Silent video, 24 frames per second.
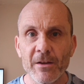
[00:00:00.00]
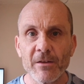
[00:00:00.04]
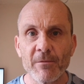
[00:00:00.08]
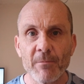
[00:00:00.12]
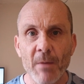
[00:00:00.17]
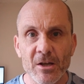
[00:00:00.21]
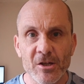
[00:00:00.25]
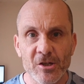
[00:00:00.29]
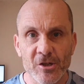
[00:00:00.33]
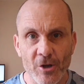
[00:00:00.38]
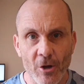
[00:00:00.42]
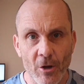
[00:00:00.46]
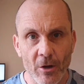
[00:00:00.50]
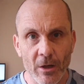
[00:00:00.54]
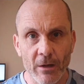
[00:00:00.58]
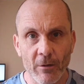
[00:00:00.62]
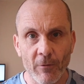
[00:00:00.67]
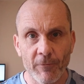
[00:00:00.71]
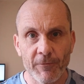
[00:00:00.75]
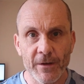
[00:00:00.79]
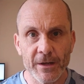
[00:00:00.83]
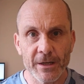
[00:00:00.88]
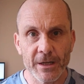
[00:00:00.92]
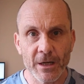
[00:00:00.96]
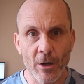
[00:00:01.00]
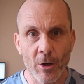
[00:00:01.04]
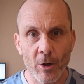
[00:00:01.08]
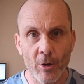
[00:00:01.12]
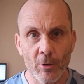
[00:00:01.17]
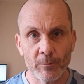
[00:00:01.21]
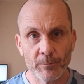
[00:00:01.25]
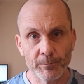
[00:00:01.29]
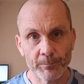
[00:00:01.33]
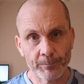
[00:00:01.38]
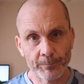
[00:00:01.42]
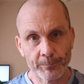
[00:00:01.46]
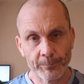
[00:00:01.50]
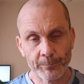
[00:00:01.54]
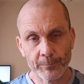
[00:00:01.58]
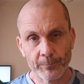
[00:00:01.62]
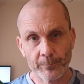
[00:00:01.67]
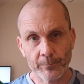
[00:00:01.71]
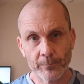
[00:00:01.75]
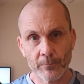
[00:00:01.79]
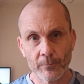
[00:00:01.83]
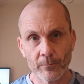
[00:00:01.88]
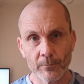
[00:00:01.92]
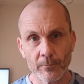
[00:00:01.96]
of my short little video.
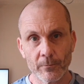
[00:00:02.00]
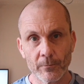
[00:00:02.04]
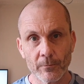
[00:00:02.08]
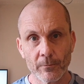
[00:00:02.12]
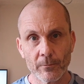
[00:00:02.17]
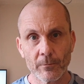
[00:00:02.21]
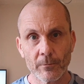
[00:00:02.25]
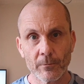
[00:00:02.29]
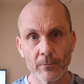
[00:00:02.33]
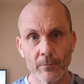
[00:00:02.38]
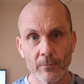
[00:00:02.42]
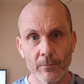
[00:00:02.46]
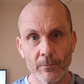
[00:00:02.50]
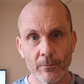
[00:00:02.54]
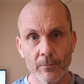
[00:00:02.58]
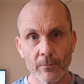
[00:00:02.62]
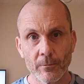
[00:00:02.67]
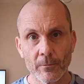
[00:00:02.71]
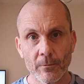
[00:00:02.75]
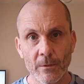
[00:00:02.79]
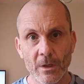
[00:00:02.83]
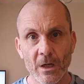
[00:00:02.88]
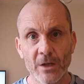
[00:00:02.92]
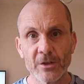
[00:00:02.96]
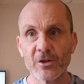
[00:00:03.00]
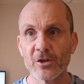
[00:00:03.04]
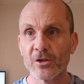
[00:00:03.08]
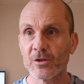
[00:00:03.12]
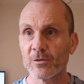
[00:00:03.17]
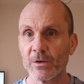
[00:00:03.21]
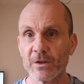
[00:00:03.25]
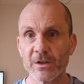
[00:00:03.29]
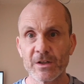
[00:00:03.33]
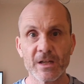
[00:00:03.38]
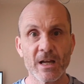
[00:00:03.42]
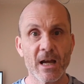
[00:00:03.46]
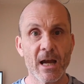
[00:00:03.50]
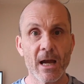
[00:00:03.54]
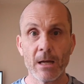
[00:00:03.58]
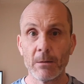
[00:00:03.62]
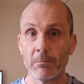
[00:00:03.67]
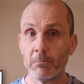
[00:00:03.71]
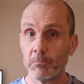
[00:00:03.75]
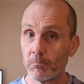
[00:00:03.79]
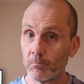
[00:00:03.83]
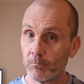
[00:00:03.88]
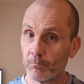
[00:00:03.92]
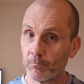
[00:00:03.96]
I just want to say,